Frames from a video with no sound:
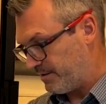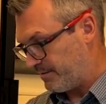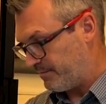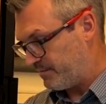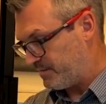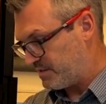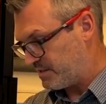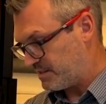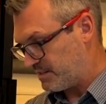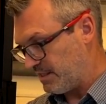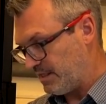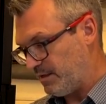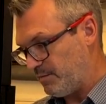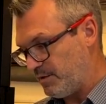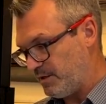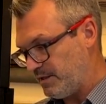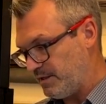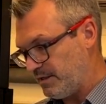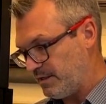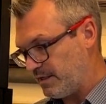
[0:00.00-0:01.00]

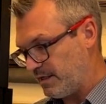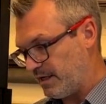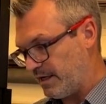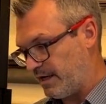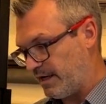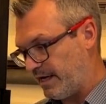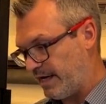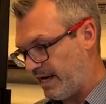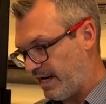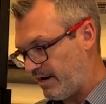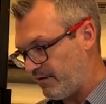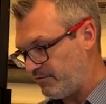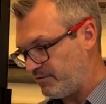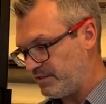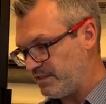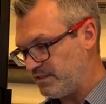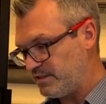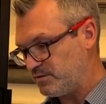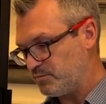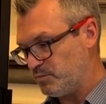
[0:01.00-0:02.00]
cinnamon, a half
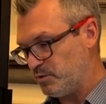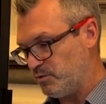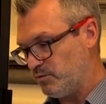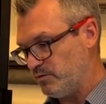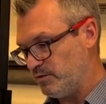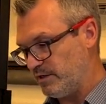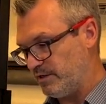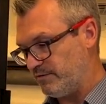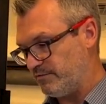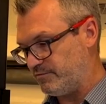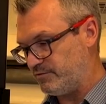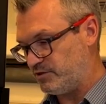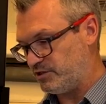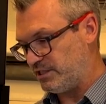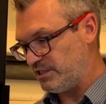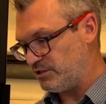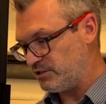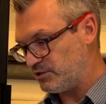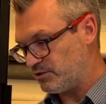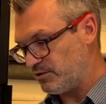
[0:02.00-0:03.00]
teaspoon of
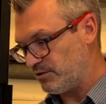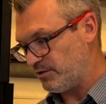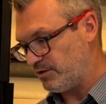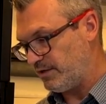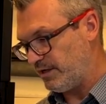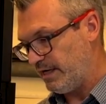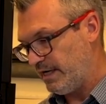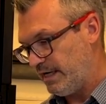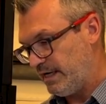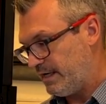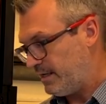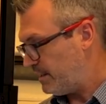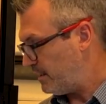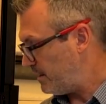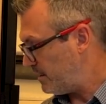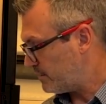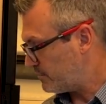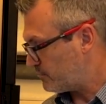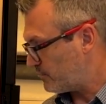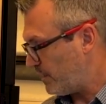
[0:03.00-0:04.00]
ginger,
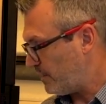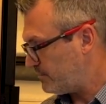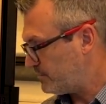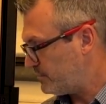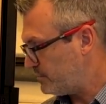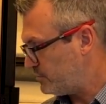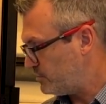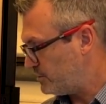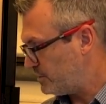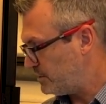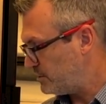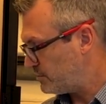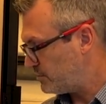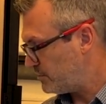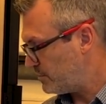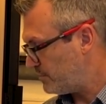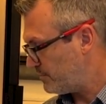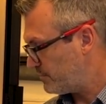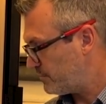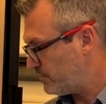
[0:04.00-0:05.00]
grounded
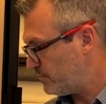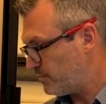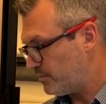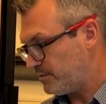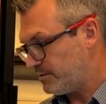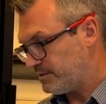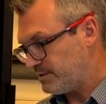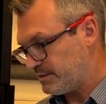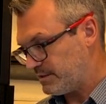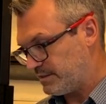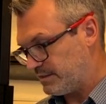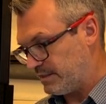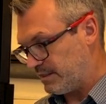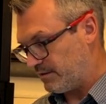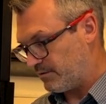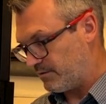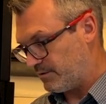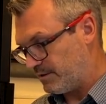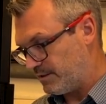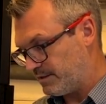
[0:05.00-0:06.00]
ginger of course,
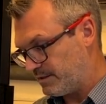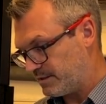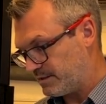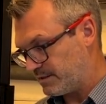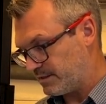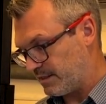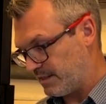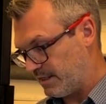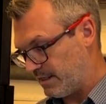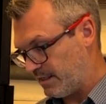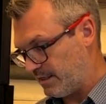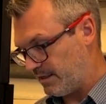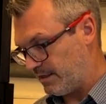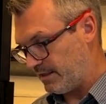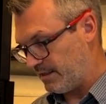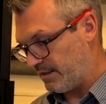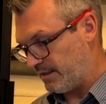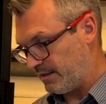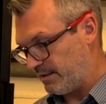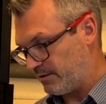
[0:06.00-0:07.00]
there is
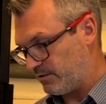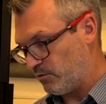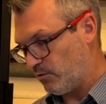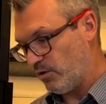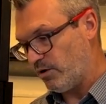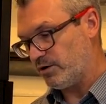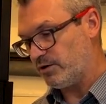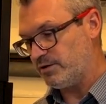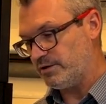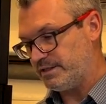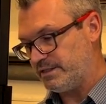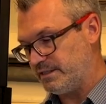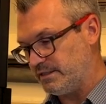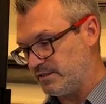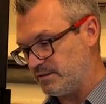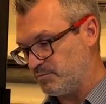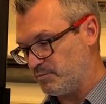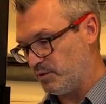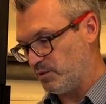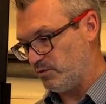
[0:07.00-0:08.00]
a 1/4
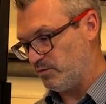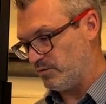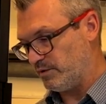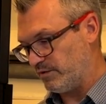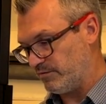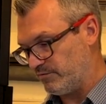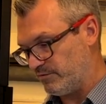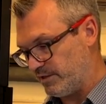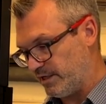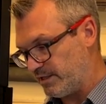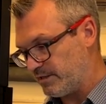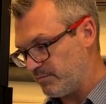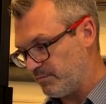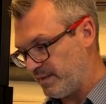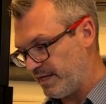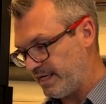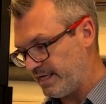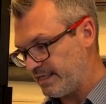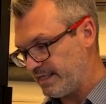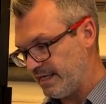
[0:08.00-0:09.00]
teaspoon of
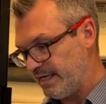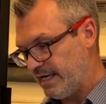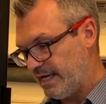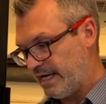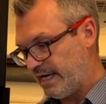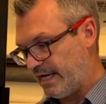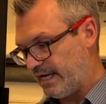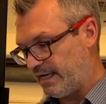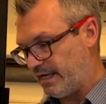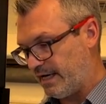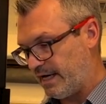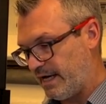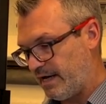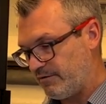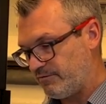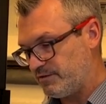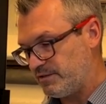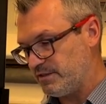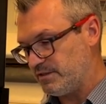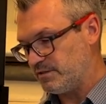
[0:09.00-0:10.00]
nutmeg, and a
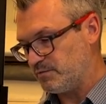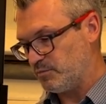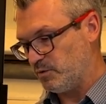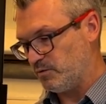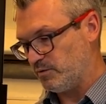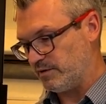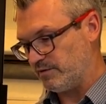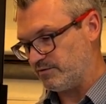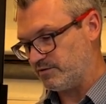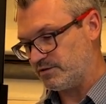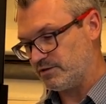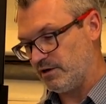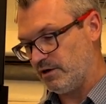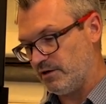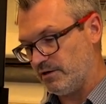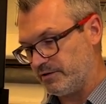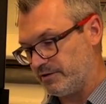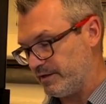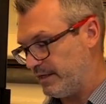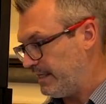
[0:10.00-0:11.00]
half teaspoon of
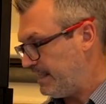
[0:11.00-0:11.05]
salt.